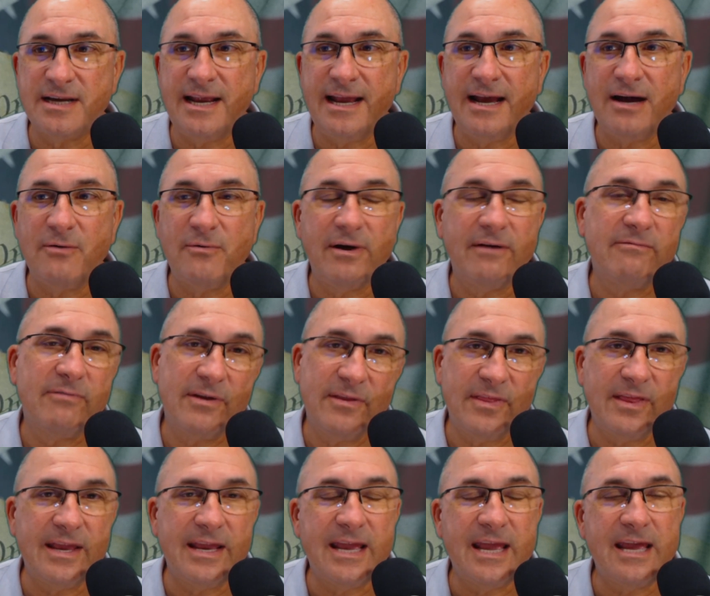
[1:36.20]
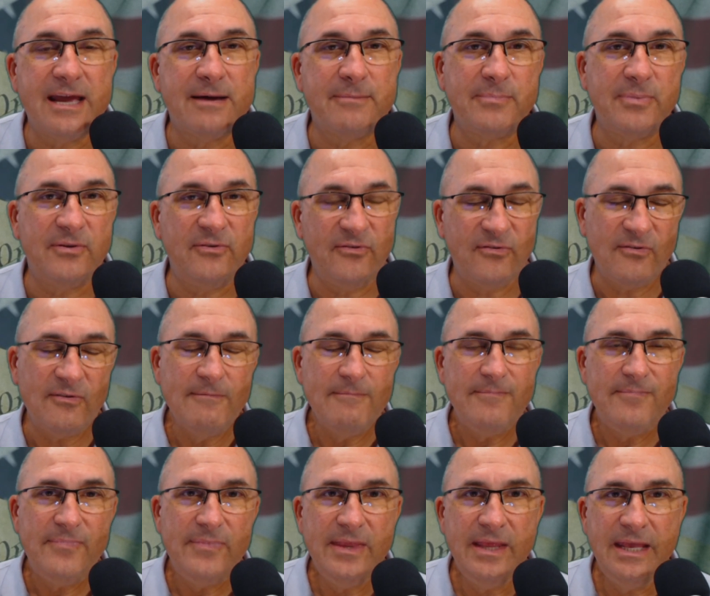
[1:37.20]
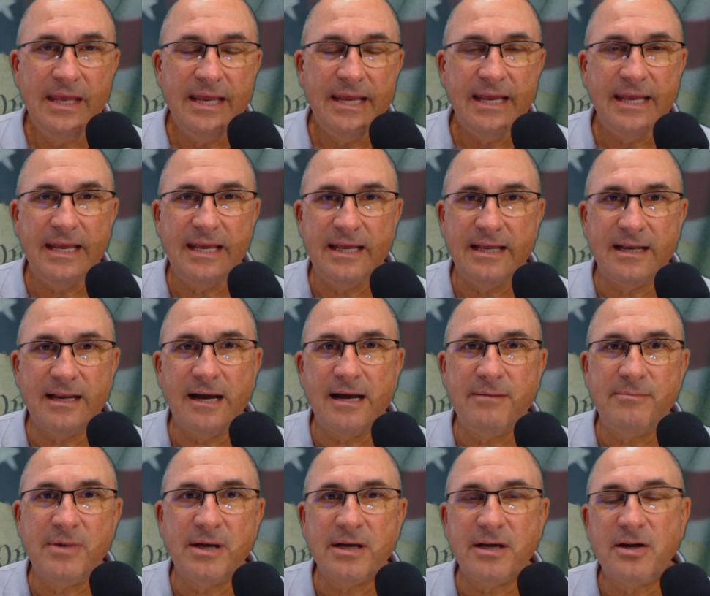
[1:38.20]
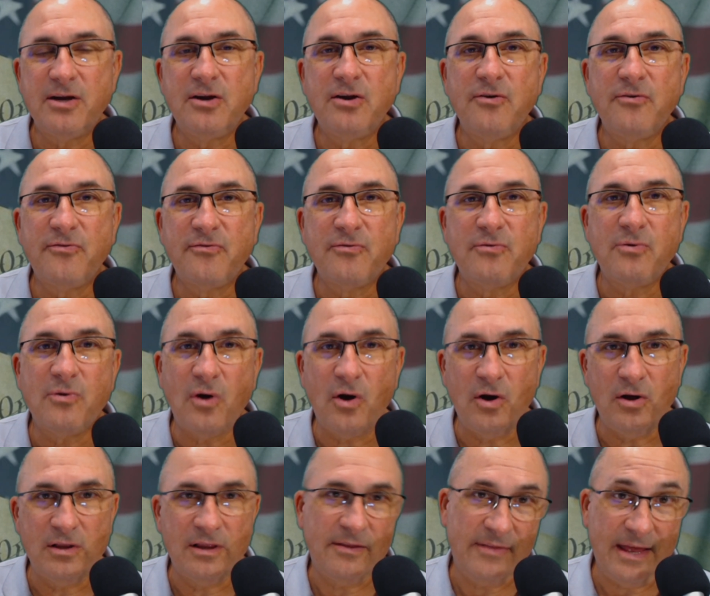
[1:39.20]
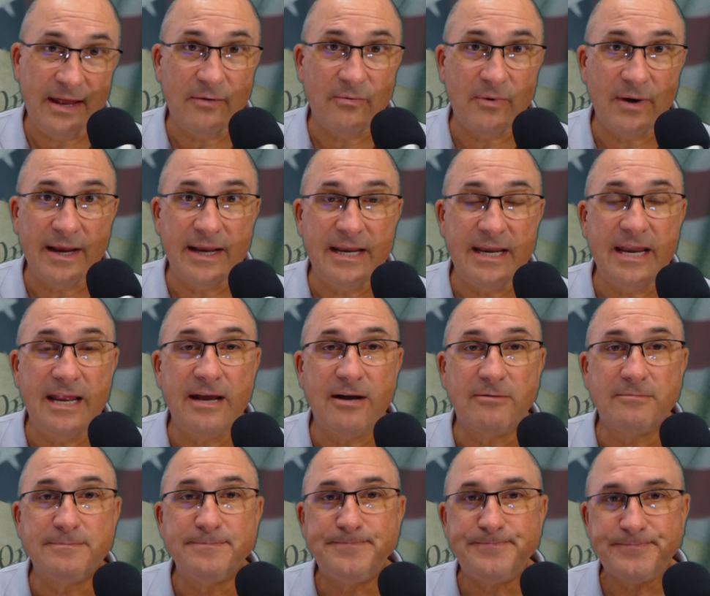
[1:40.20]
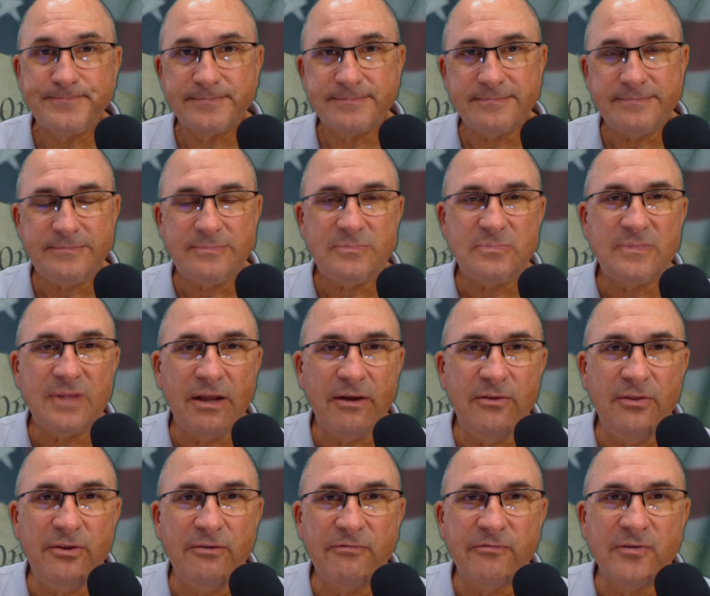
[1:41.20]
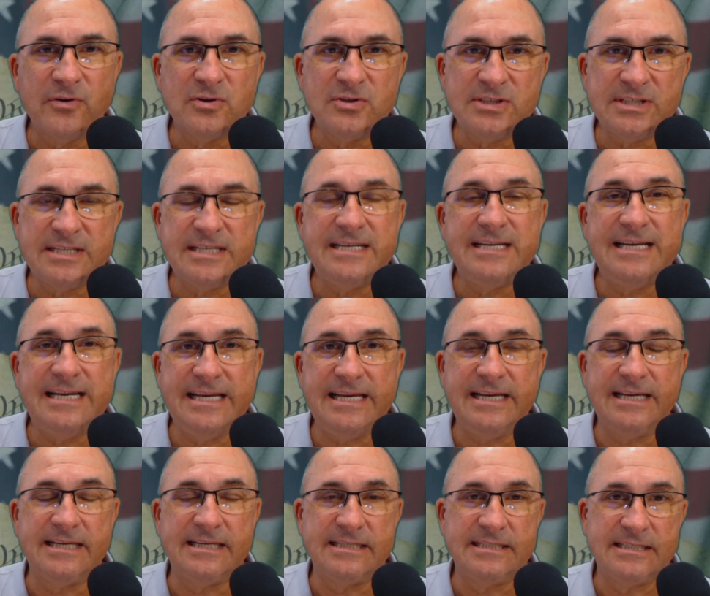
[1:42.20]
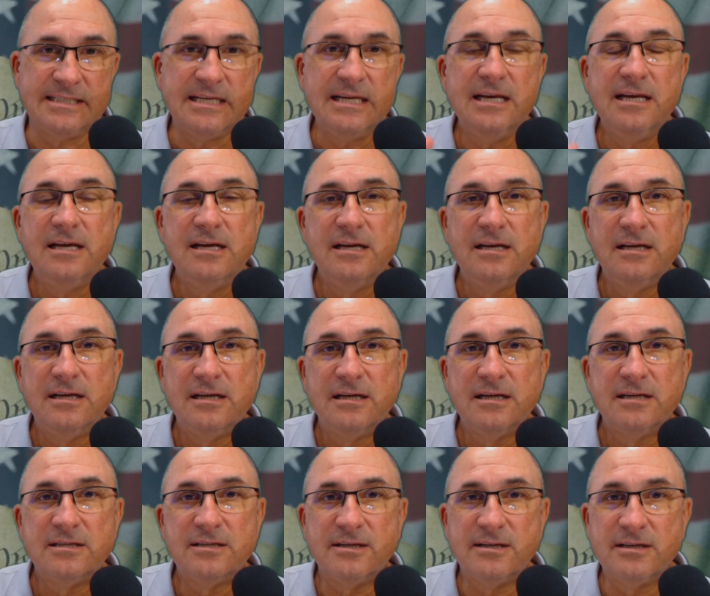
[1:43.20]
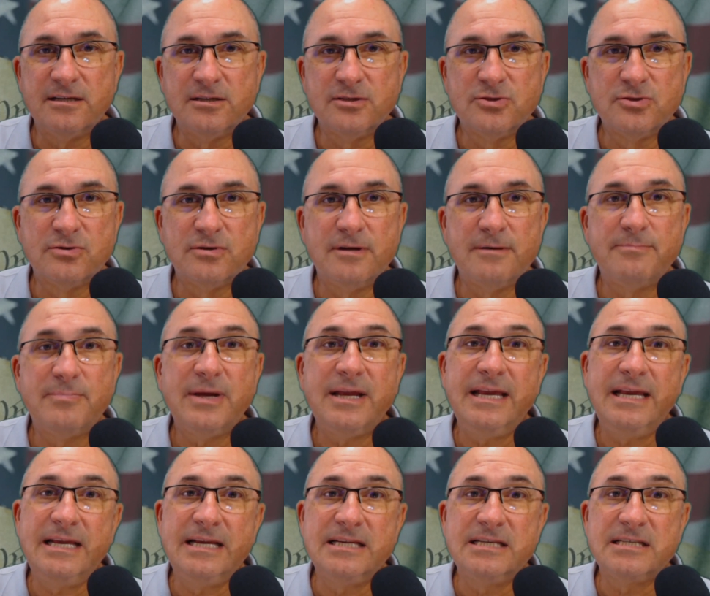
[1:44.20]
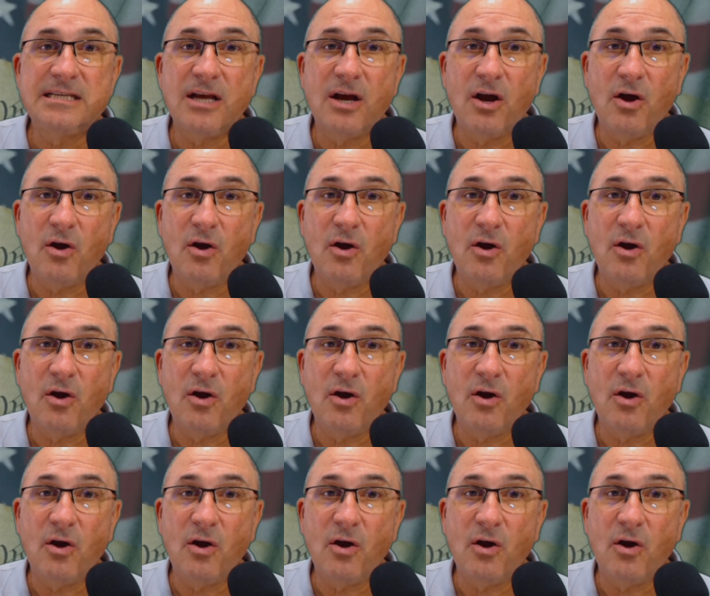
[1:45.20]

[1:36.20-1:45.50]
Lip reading: how everything happens. And I'm not going to go through all of that right now. The first thing is Donald Trump is